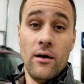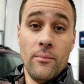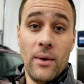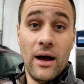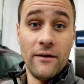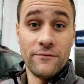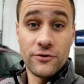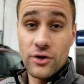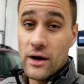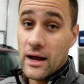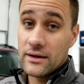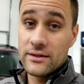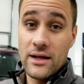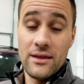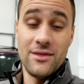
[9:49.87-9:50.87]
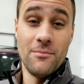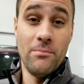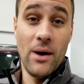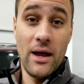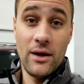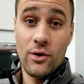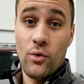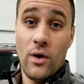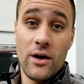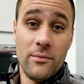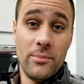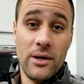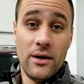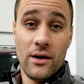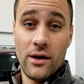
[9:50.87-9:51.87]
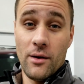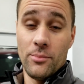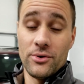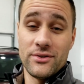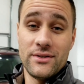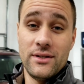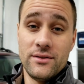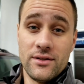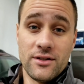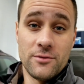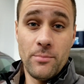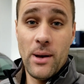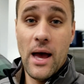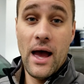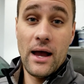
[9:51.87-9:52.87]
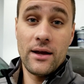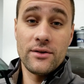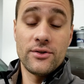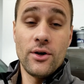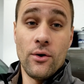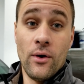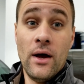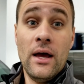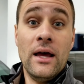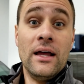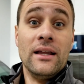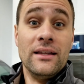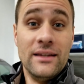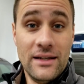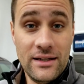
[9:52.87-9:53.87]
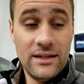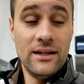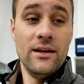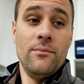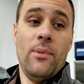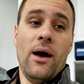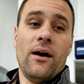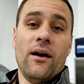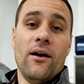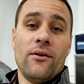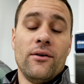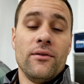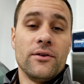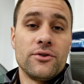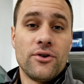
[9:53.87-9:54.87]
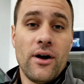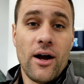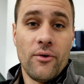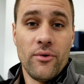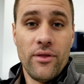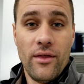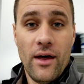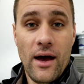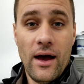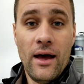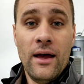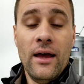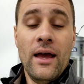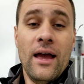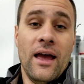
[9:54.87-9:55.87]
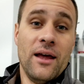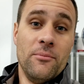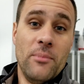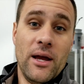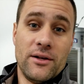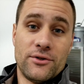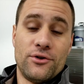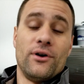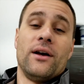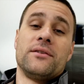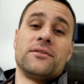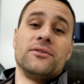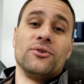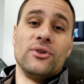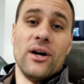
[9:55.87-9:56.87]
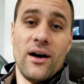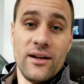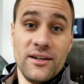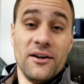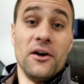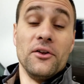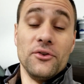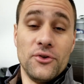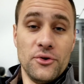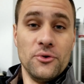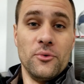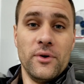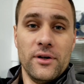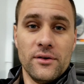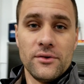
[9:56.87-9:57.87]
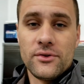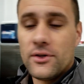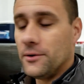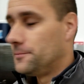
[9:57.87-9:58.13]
I've track dayed the bike quite a bit, a couple seasons back. So need to get back out on the track with that. and make sure I still got it on 2 wheels.